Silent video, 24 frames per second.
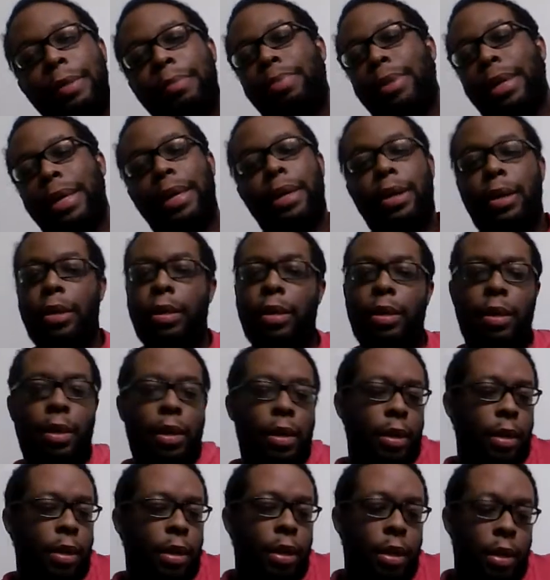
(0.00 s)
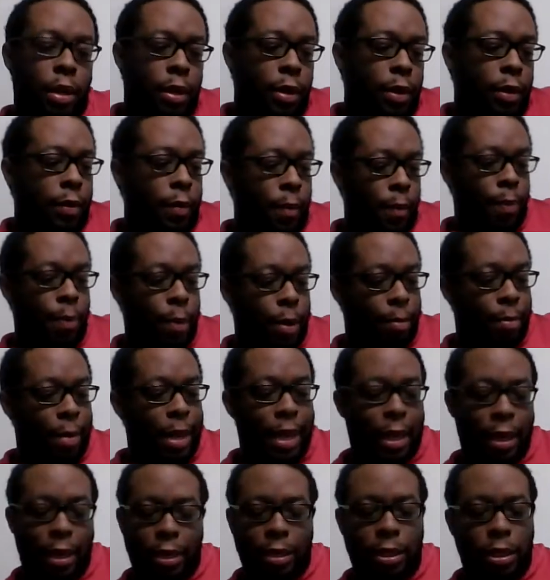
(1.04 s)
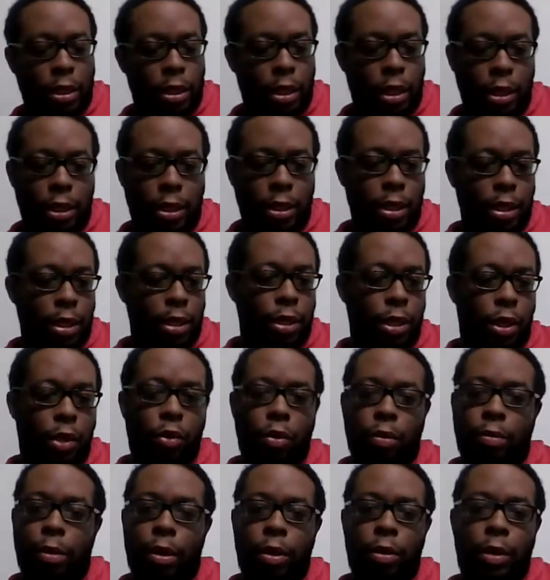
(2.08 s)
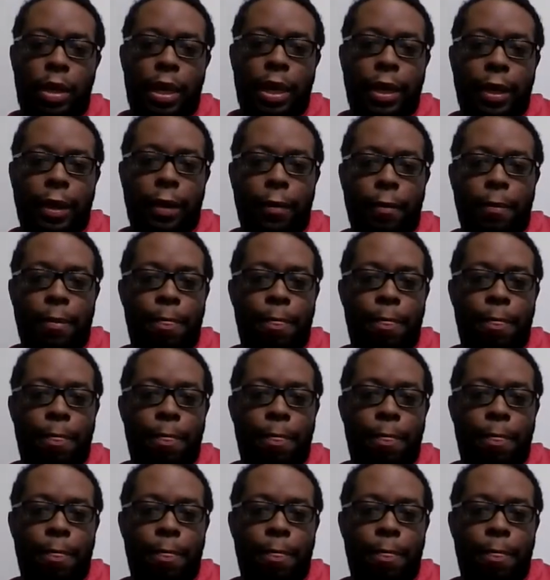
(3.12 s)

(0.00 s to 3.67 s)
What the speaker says: player, but man, this is a joke, bro. Like,